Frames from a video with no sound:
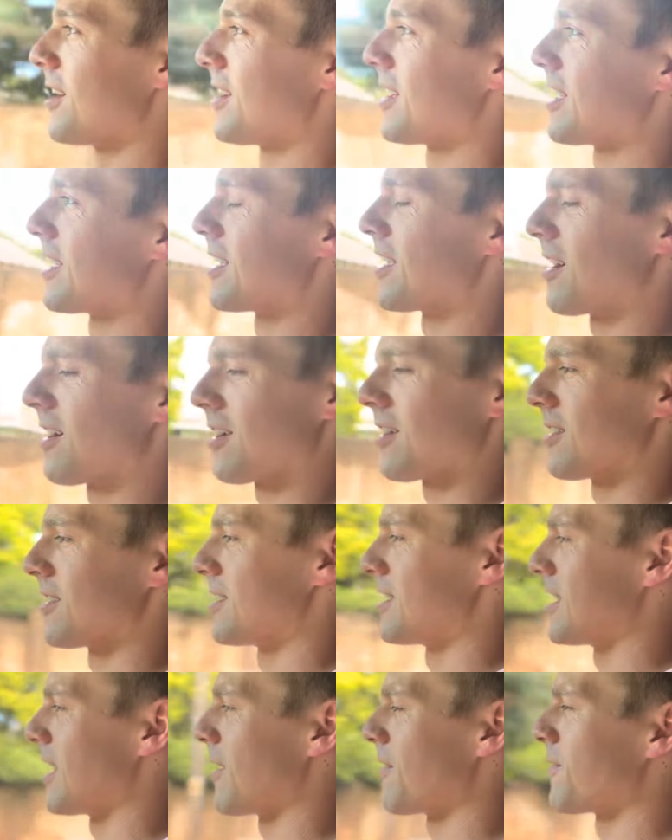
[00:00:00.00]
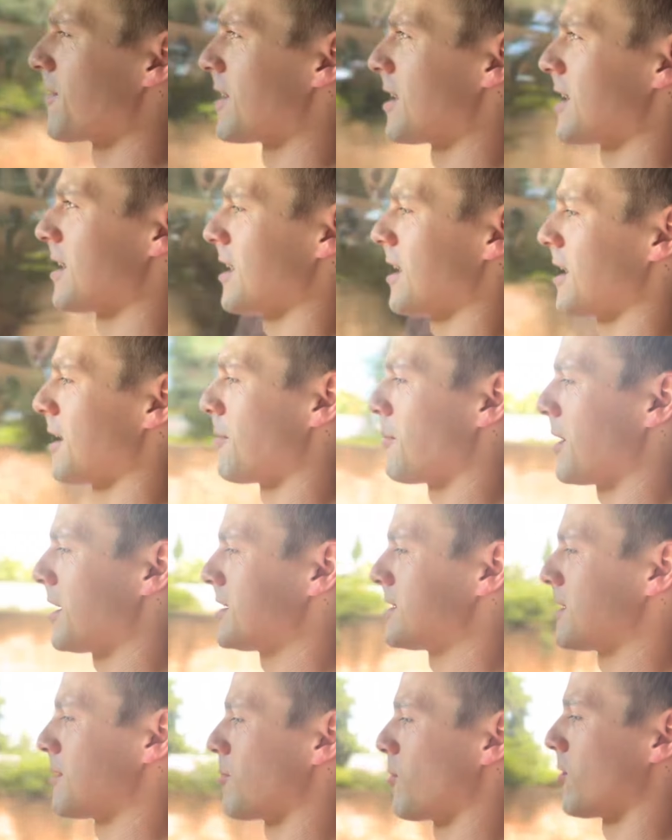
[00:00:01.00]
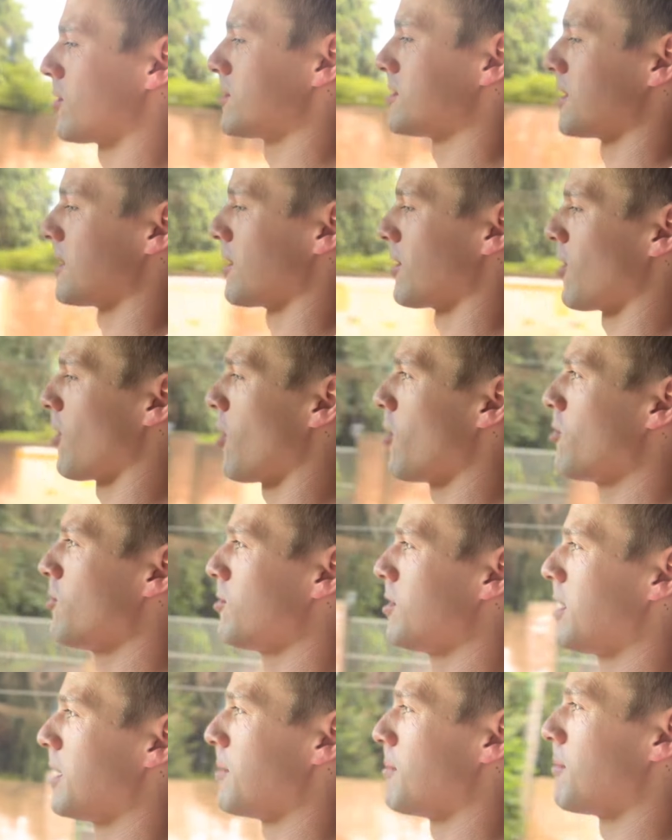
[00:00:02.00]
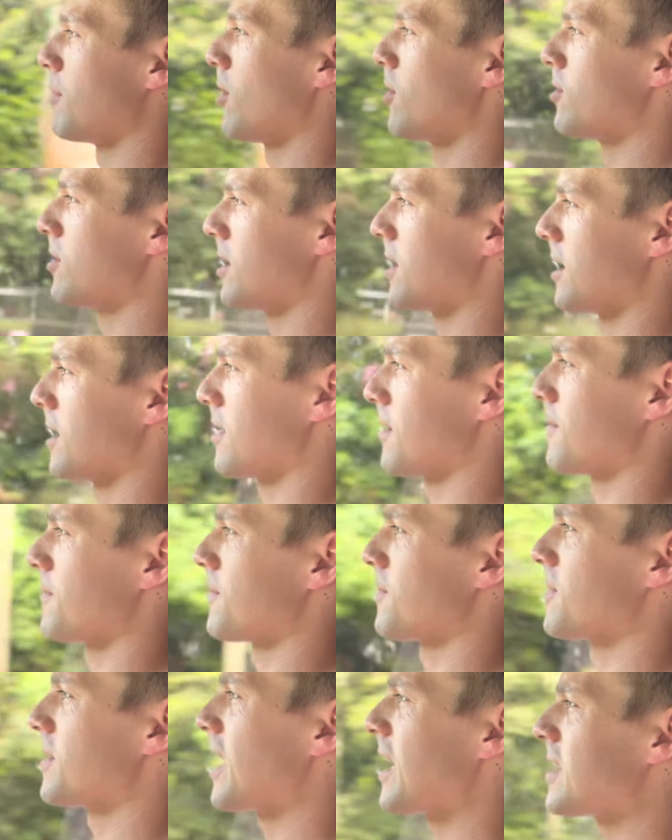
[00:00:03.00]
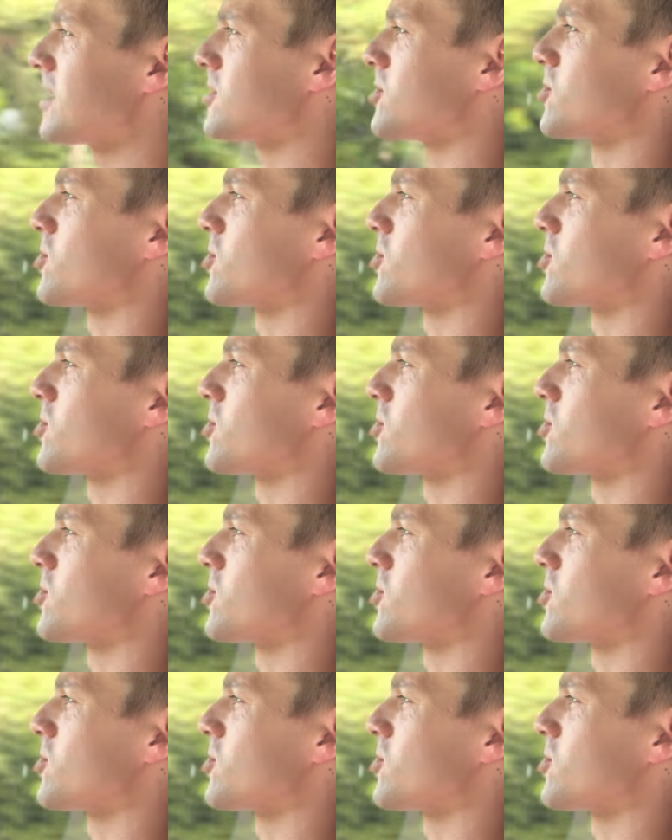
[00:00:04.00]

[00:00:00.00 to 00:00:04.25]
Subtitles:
Yeah, definitely an amazing motor. Holy moly. That is